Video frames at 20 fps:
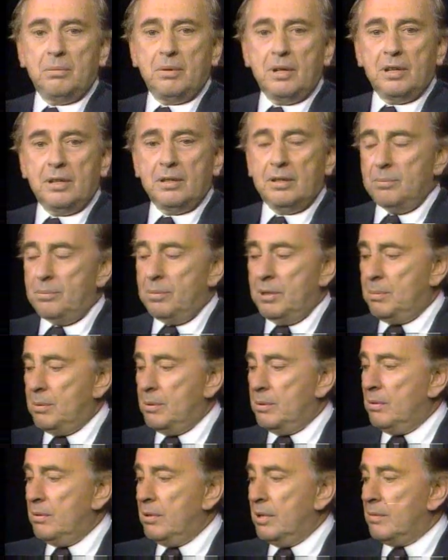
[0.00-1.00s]
by the
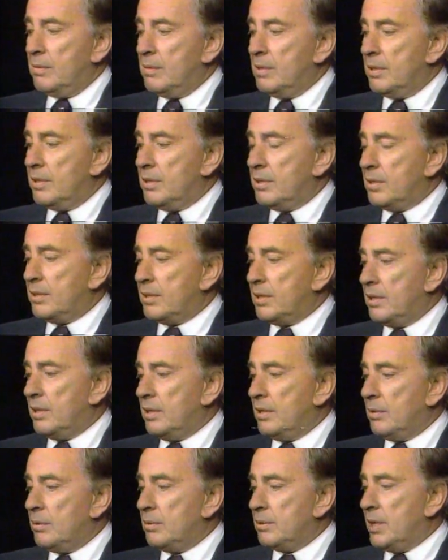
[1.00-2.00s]
people who give us
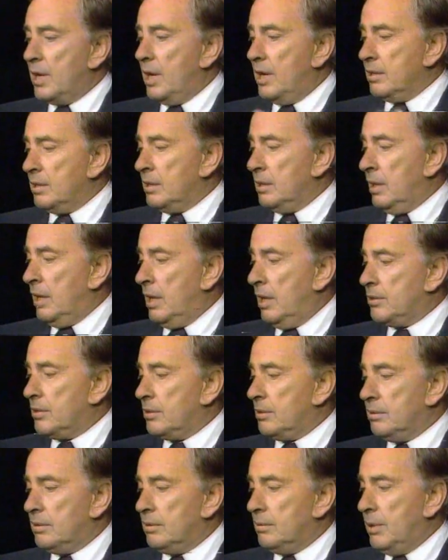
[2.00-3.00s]
those
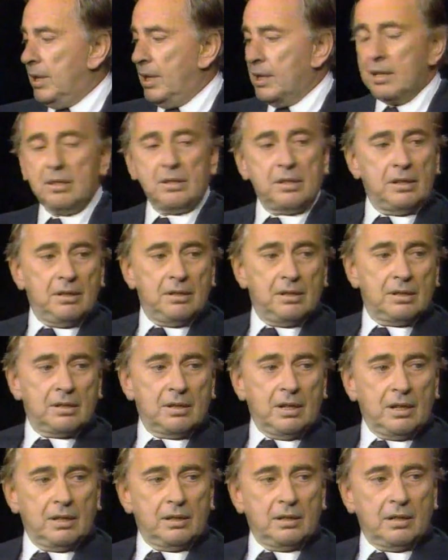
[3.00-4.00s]
gynecological
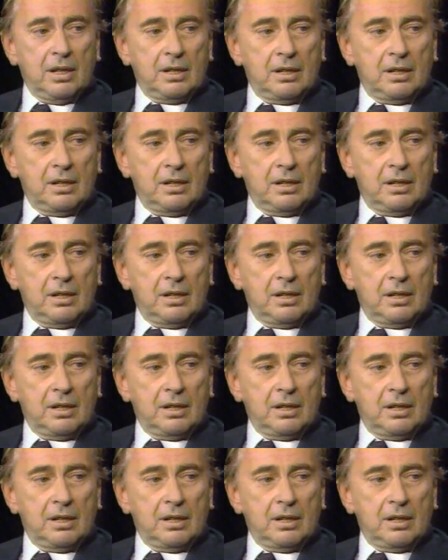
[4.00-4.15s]
magazines like